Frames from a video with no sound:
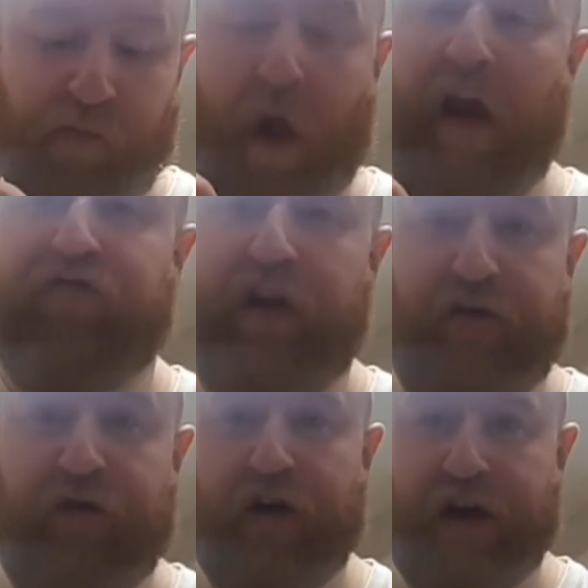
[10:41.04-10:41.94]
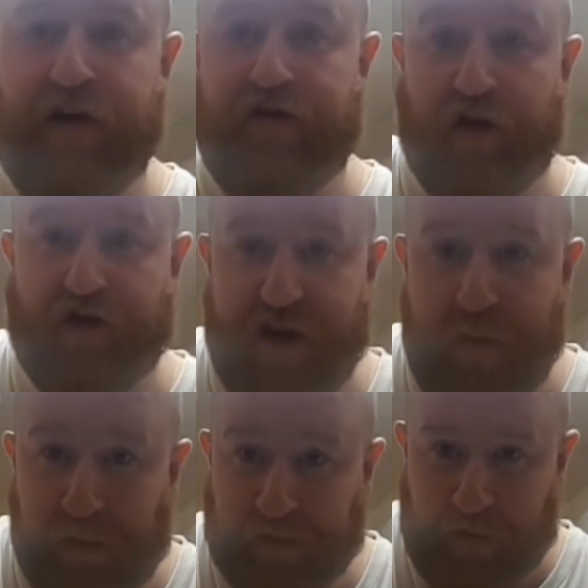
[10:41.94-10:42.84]
That tastes fucking
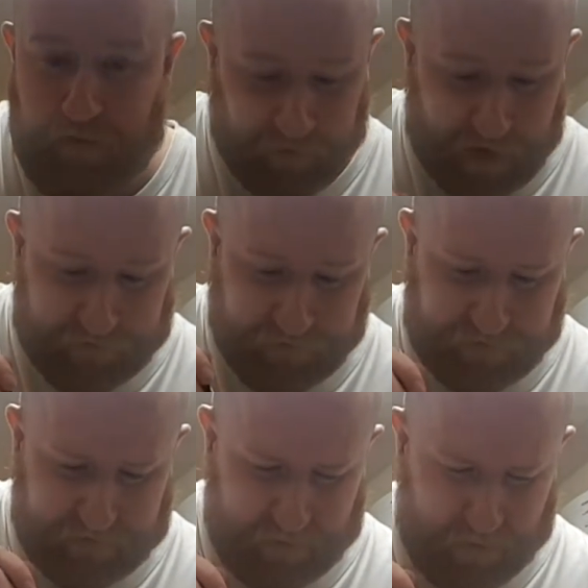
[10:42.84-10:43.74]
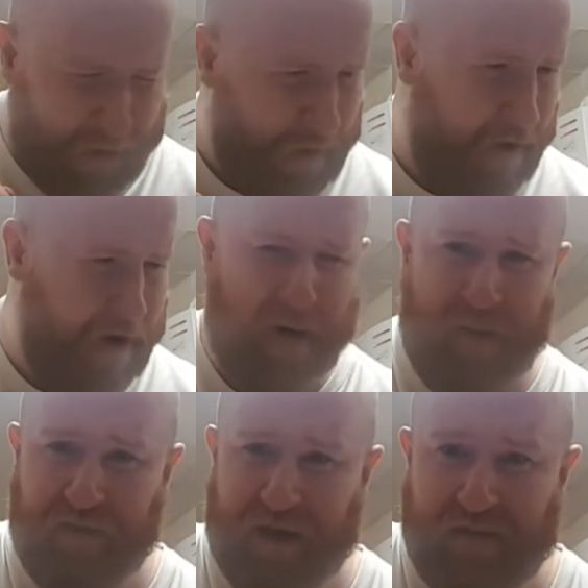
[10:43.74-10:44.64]
disgusting. Oh.